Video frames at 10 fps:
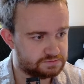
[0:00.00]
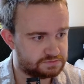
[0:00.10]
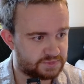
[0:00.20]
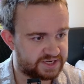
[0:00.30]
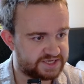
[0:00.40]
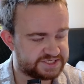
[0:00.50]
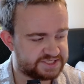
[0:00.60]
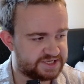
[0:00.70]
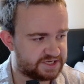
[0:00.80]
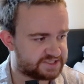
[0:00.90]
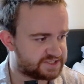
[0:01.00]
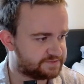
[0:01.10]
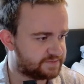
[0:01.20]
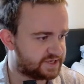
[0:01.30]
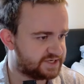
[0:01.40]
I guess he does.
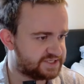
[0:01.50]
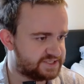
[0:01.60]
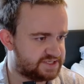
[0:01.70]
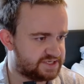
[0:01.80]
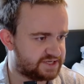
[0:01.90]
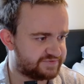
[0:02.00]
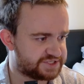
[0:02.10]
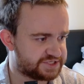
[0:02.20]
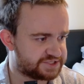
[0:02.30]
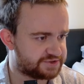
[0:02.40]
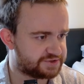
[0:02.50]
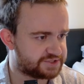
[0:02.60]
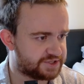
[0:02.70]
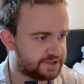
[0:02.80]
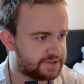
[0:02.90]
I guess he didn't have a 6
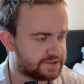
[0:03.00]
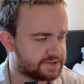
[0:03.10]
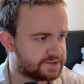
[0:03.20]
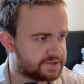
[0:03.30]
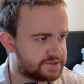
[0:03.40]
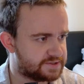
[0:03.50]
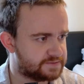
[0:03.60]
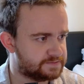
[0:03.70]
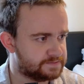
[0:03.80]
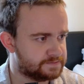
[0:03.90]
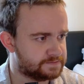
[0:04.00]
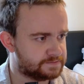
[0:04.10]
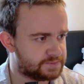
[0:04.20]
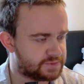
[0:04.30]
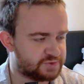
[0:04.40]
cost, huh?
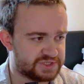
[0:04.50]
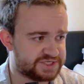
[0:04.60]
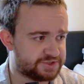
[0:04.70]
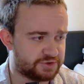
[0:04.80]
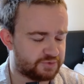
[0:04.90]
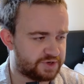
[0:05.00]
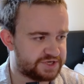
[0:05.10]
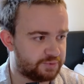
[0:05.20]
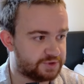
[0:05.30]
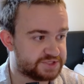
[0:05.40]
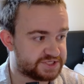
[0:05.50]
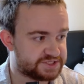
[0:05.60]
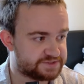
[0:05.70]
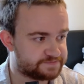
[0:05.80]
Or at least not the one he wanted.